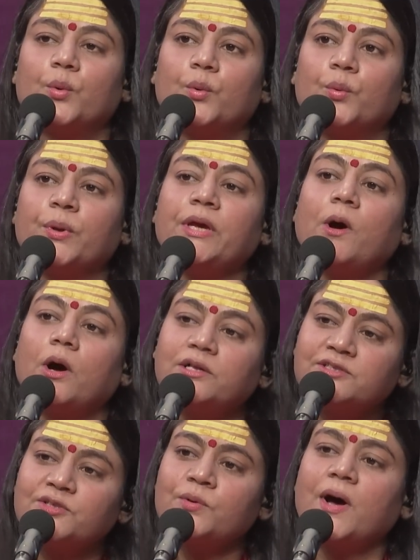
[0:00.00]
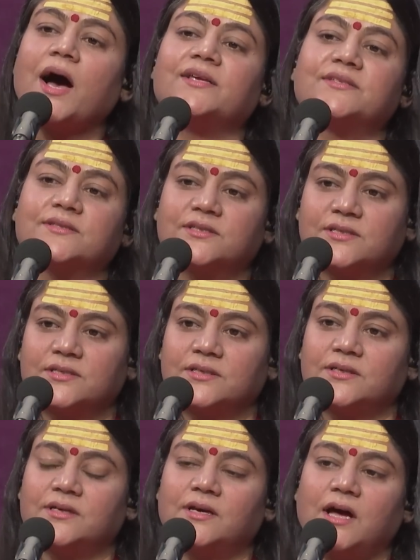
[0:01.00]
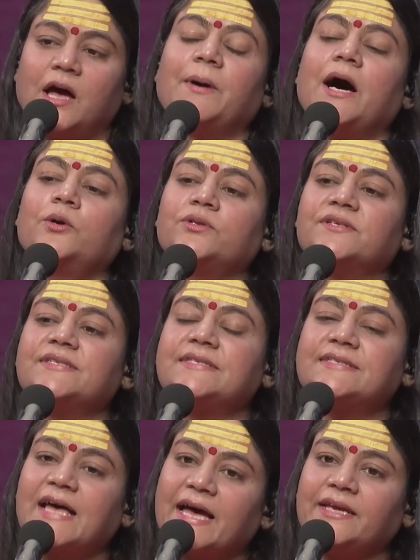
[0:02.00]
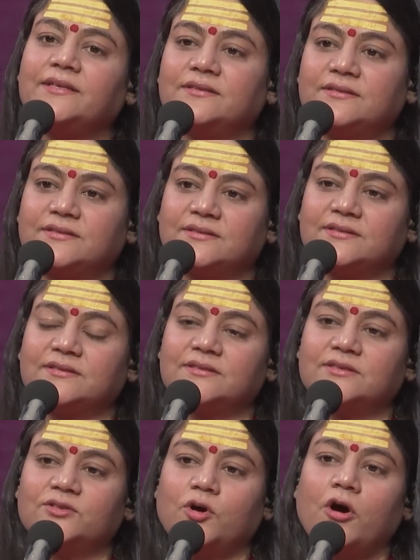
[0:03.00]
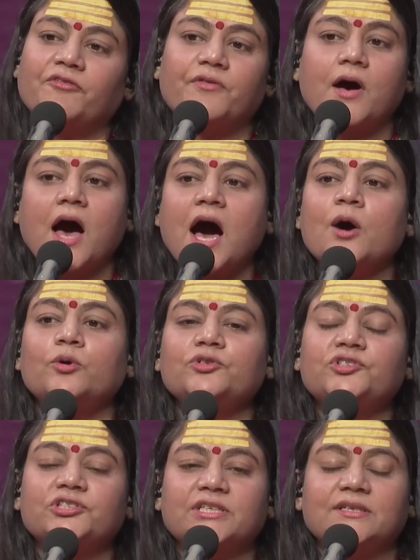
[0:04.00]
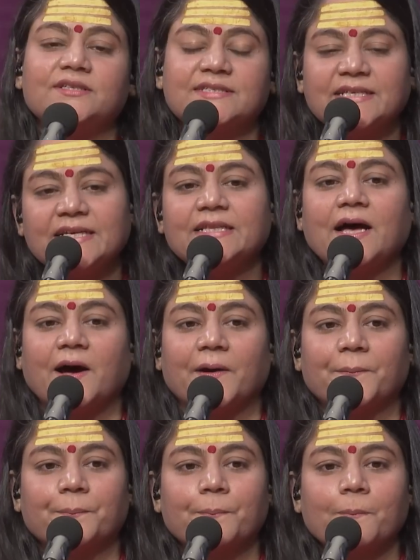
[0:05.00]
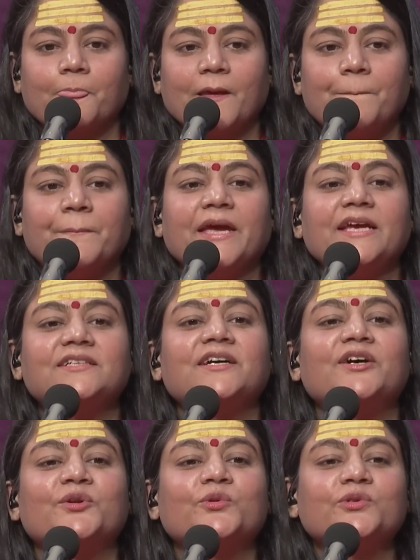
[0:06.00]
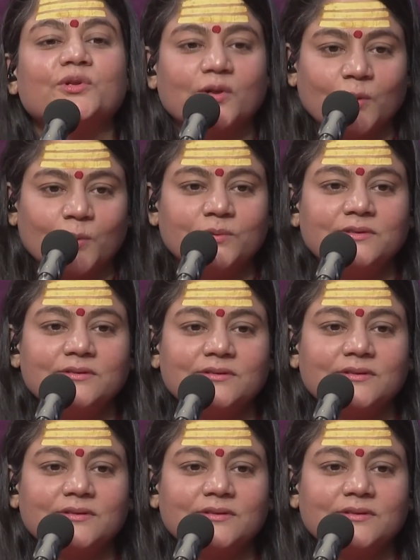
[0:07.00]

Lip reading: We also asked about the science of how Sita made her own clone.